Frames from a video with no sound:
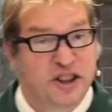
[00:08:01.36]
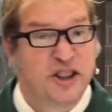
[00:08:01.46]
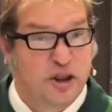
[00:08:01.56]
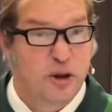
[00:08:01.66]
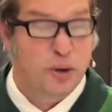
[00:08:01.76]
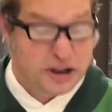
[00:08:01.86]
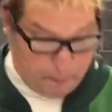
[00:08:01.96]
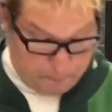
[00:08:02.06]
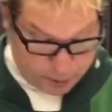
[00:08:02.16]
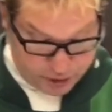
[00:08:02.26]
do was to
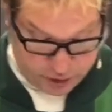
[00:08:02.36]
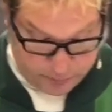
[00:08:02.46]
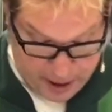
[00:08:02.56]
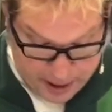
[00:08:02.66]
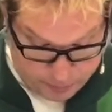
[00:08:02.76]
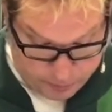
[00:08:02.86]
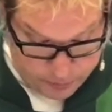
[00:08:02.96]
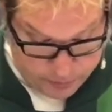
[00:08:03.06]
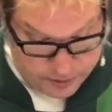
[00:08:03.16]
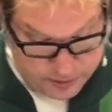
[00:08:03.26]
burst their bubble.
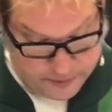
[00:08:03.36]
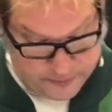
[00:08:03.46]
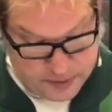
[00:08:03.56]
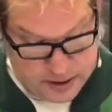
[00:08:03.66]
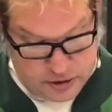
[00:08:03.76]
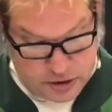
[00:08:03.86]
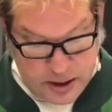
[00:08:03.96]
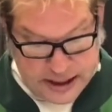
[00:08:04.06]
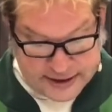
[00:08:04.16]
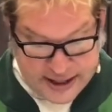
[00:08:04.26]
So
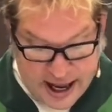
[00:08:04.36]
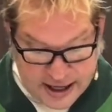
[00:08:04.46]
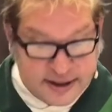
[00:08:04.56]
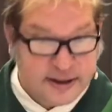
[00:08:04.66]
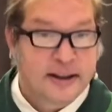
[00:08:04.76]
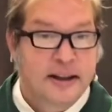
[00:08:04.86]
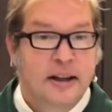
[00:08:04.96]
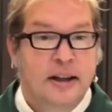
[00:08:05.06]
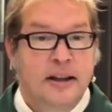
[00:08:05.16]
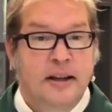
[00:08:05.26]
he said
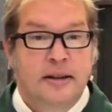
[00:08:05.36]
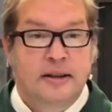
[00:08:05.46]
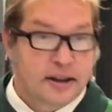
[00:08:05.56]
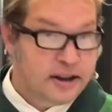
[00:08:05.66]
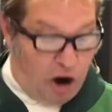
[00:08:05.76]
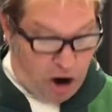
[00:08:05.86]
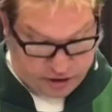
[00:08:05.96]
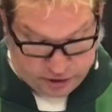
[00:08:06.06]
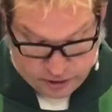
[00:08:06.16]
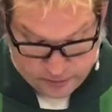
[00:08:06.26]
to the
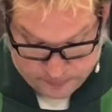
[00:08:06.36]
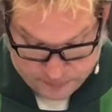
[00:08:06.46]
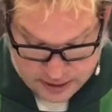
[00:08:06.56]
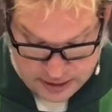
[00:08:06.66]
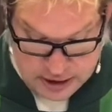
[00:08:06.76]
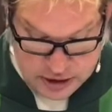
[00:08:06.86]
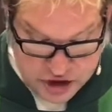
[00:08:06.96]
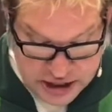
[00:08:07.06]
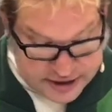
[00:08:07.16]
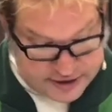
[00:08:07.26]
doctor,
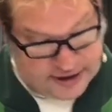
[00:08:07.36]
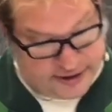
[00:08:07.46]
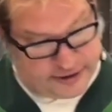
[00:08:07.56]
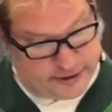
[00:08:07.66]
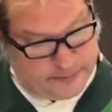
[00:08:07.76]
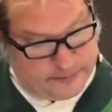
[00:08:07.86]
Jesus,